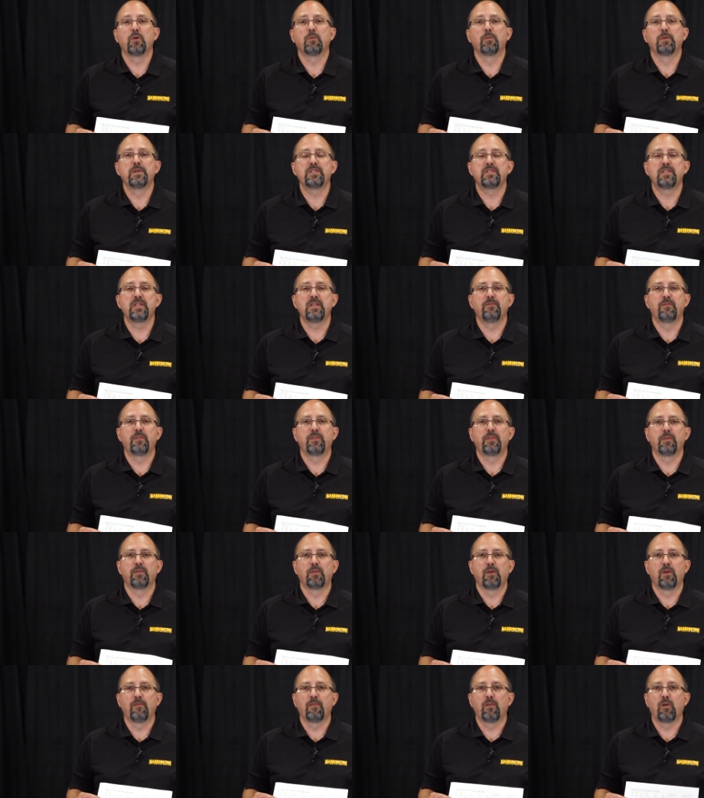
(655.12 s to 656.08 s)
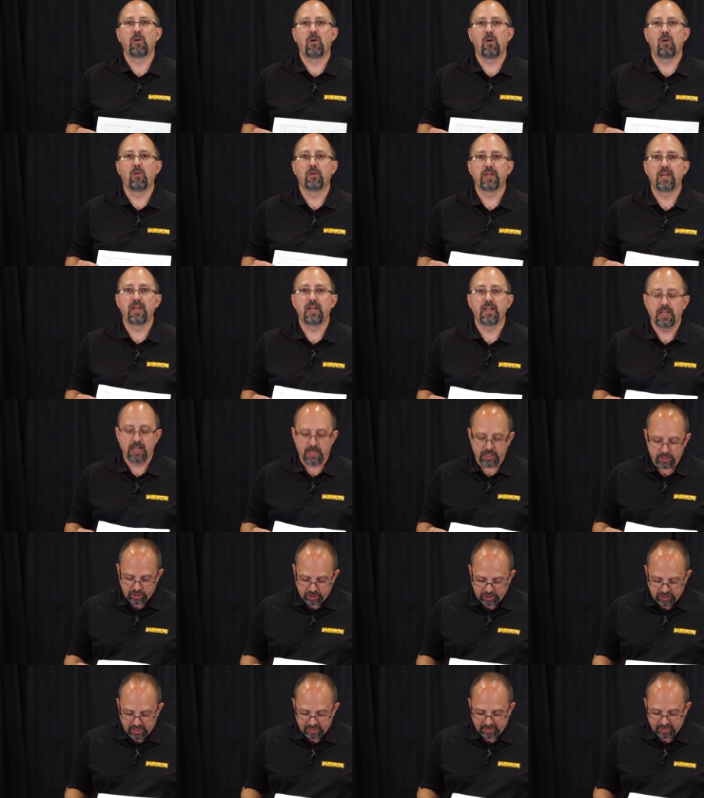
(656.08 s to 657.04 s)
receive with your overhaul kit a
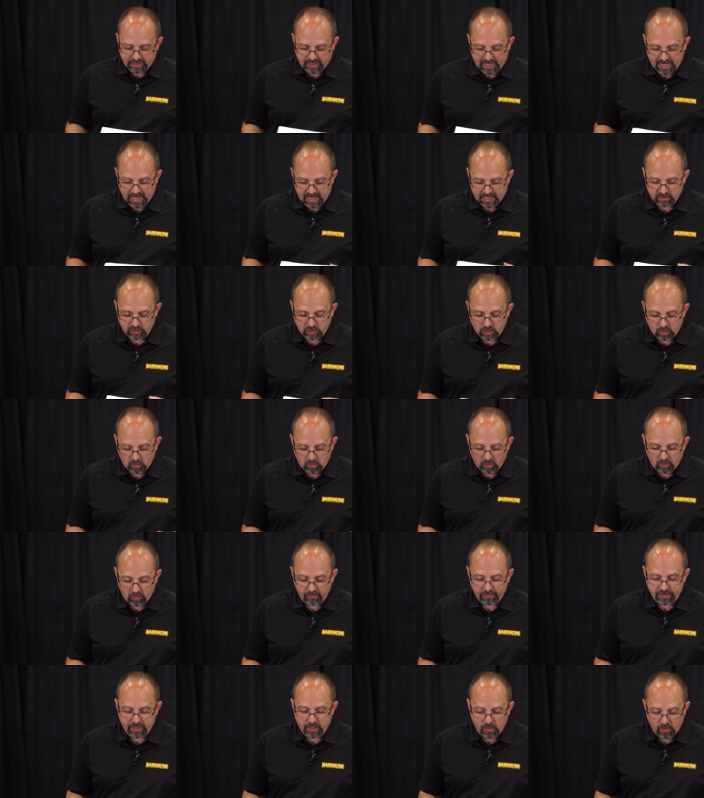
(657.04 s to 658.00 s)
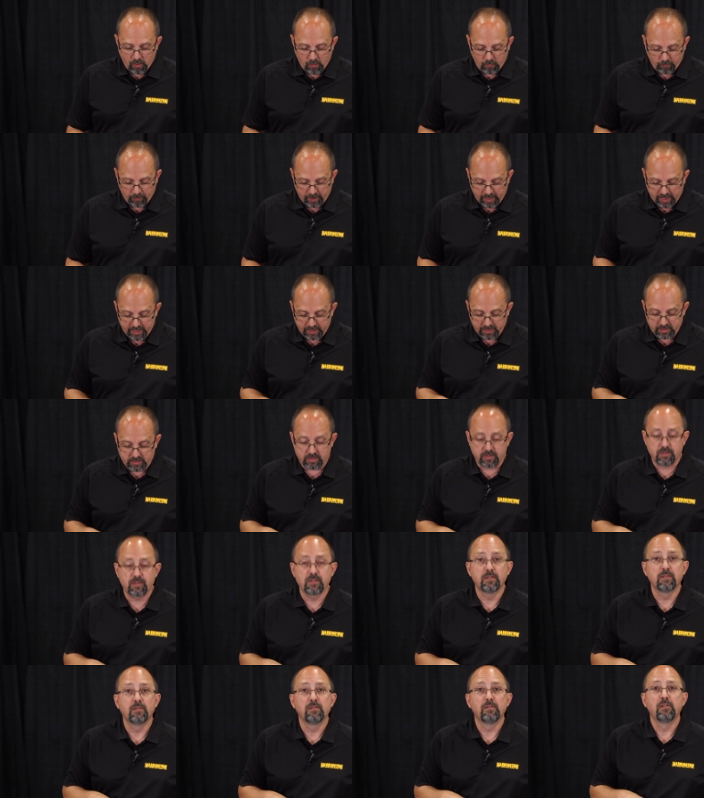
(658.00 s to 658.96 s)
sheet that has all the
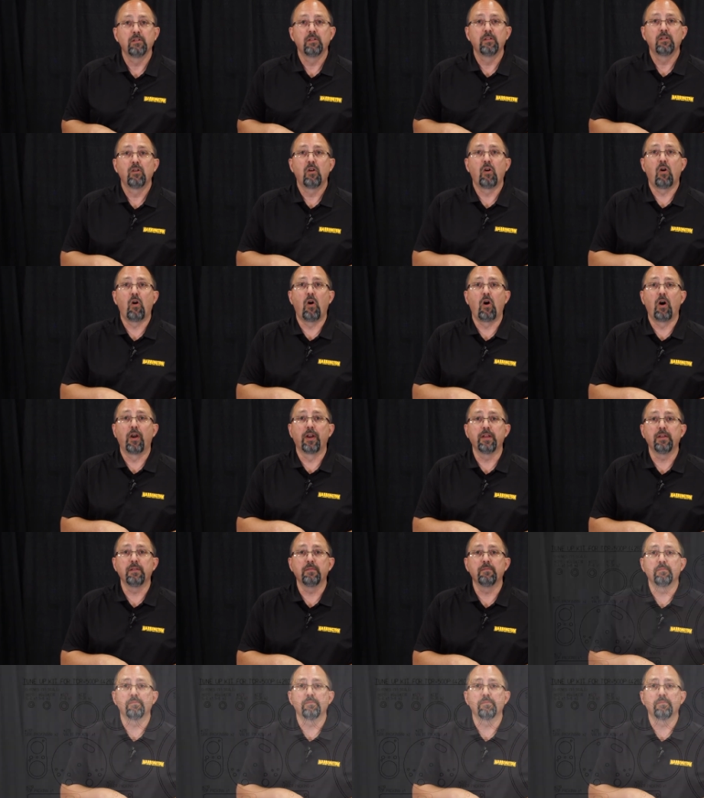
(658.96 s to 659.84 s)
O-rings on it,